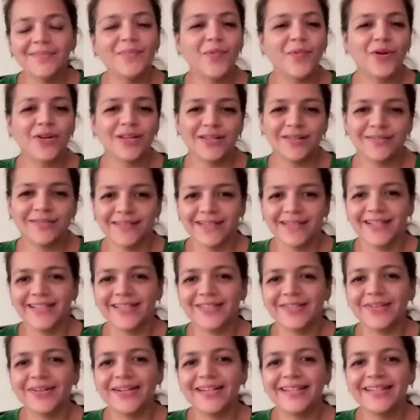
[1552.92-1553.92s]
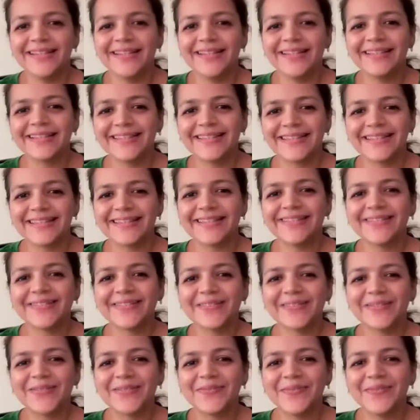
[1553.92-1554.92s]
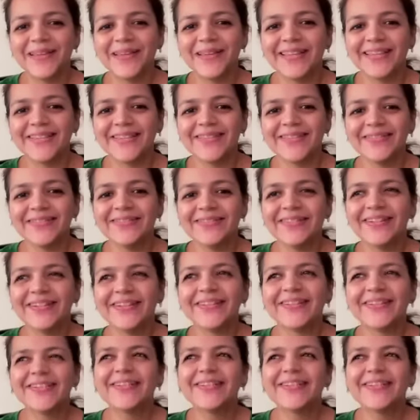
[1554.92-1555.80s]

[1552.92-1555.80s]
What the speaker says: motivates or at least make you